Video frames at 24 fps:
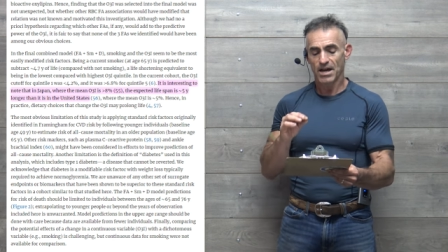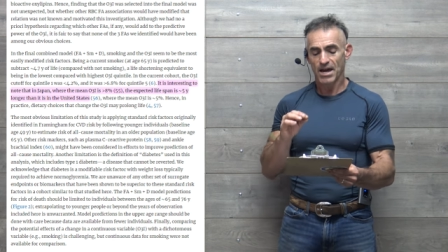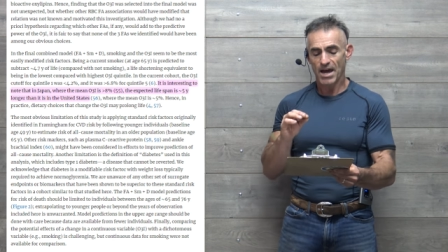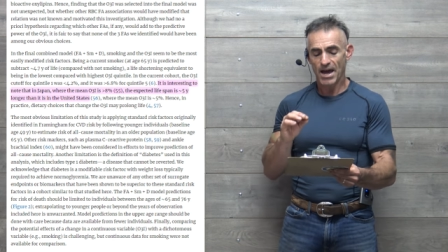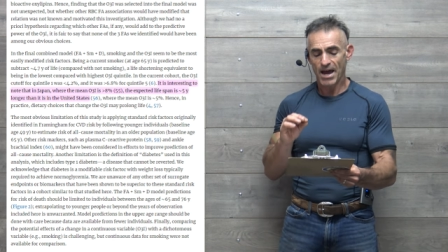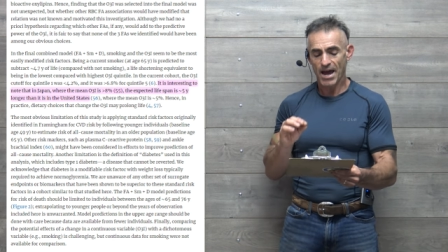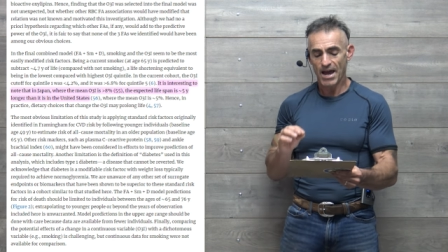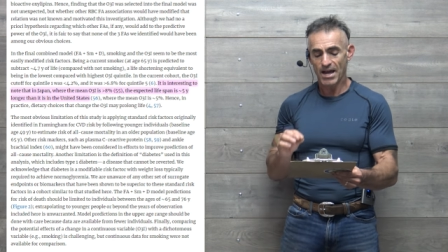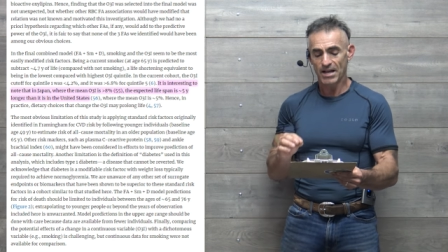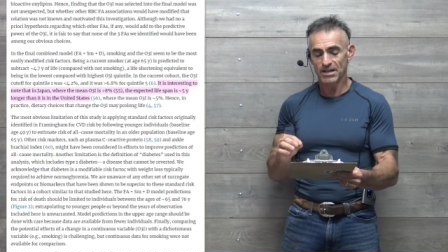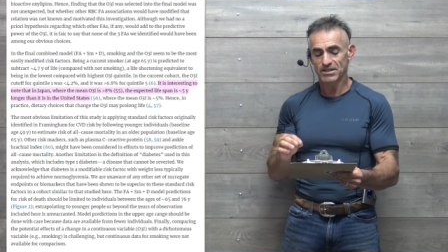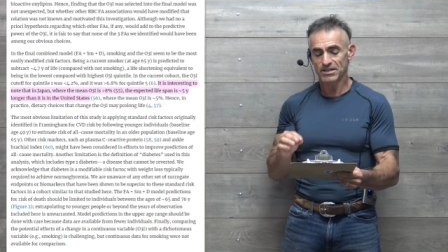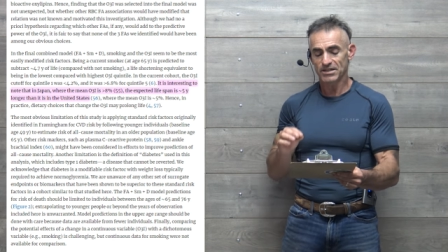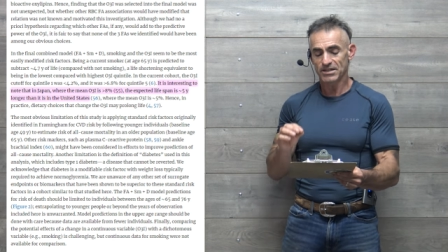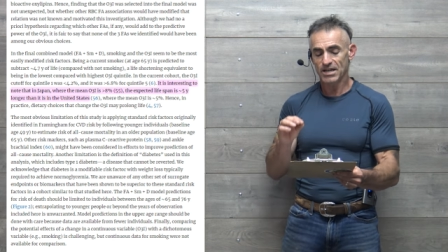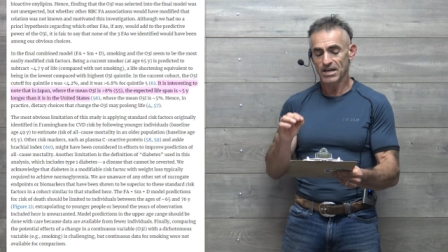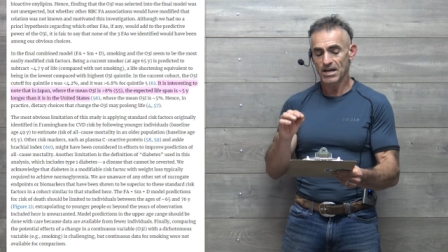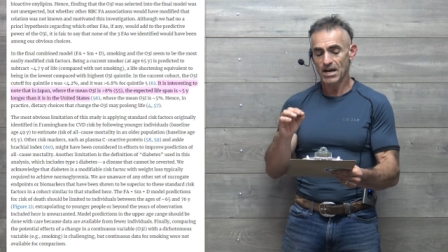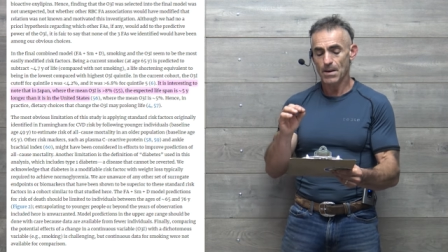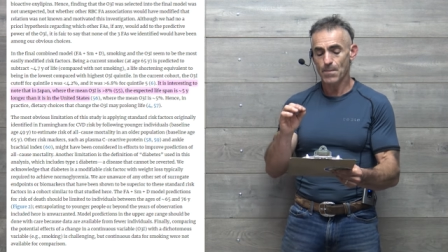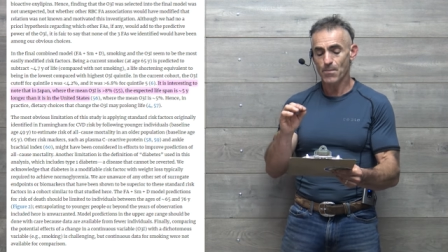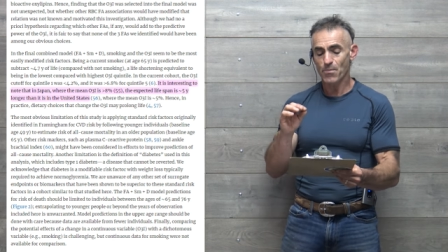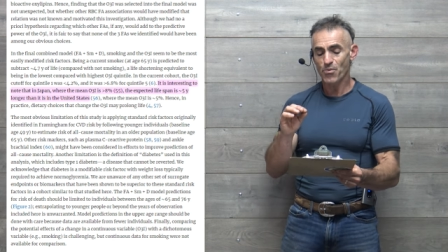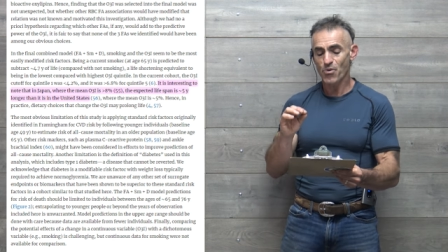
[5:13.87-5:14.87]
Hence,
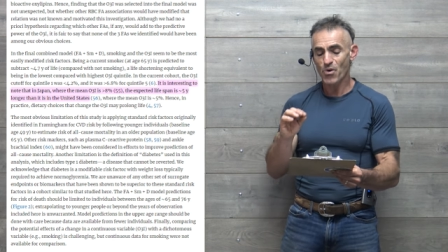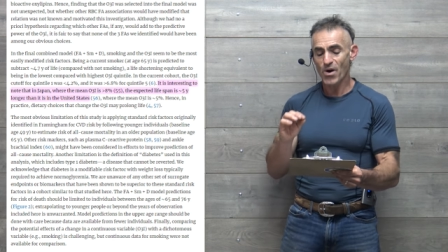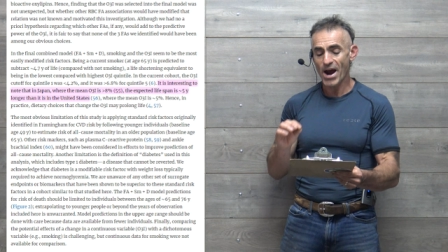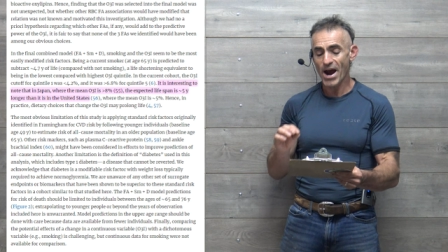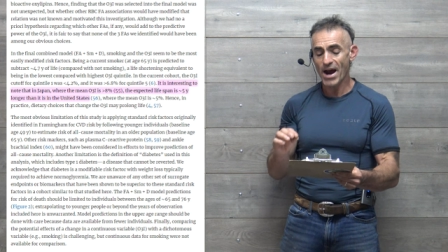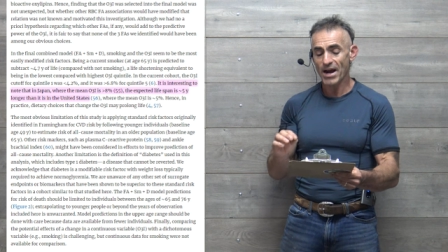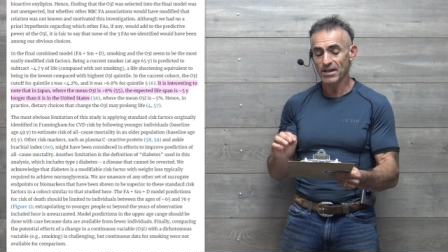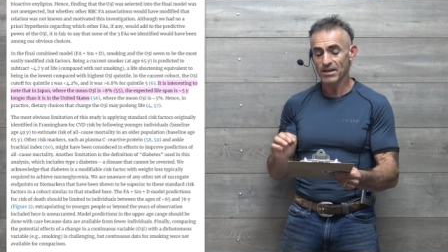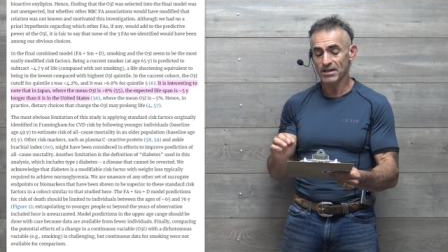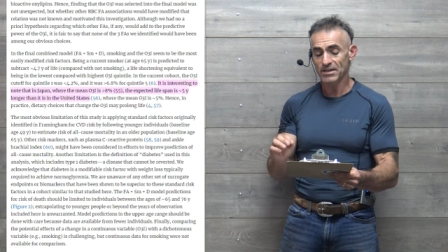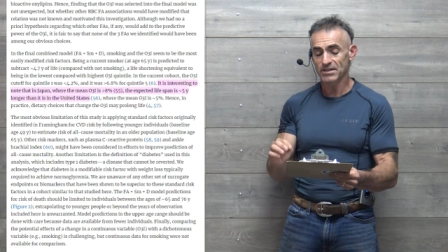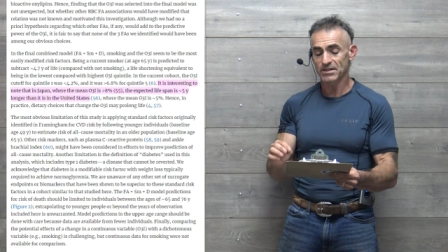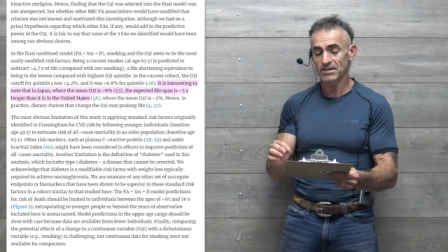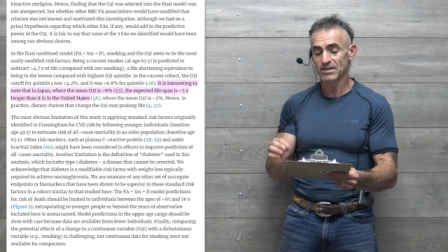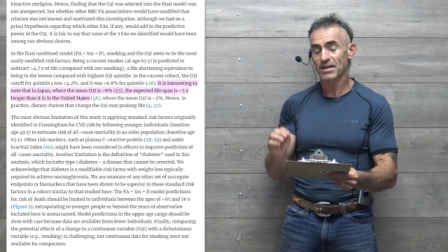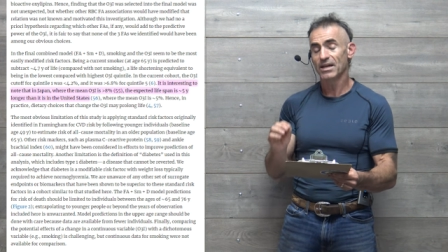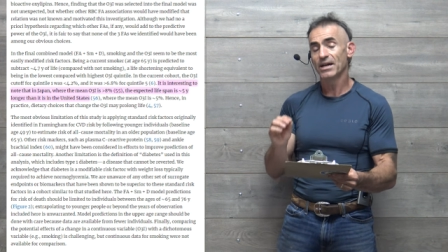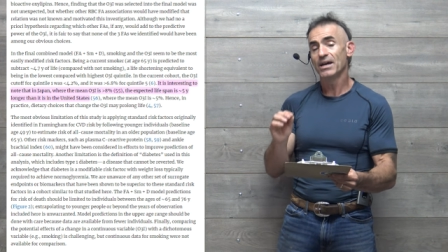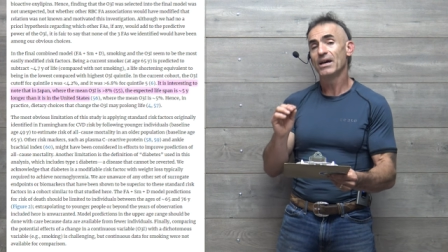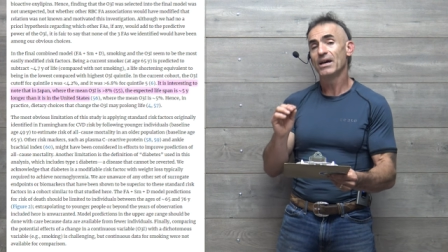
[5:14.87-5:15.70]
in practice,